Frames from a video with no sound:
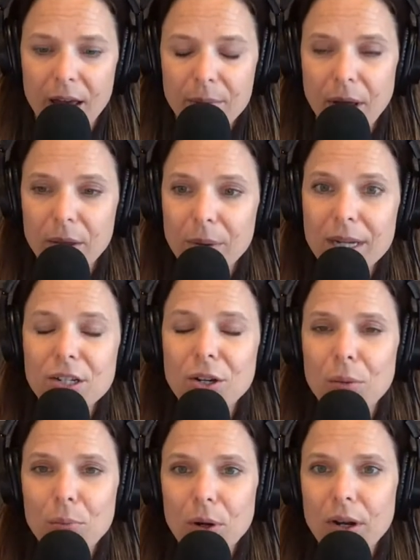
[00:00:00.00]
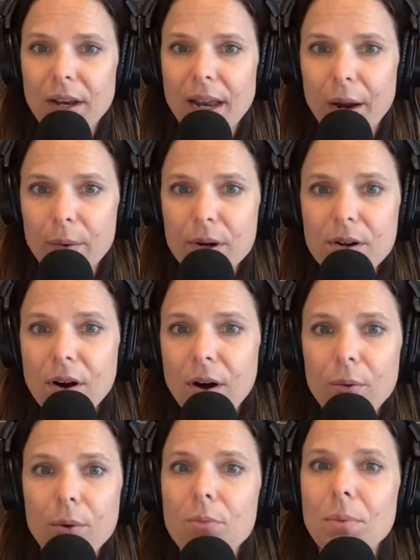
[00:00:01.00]
Otherwise, you can book an hour
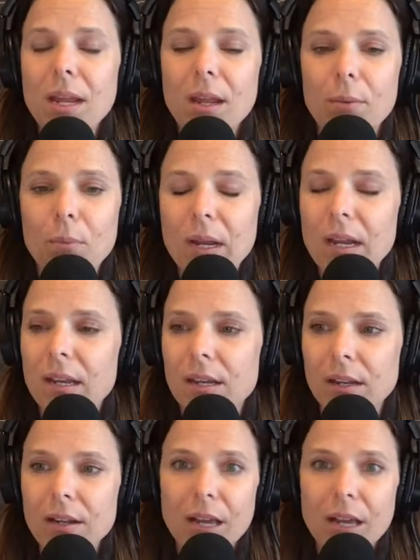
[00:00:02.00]
call with me and we can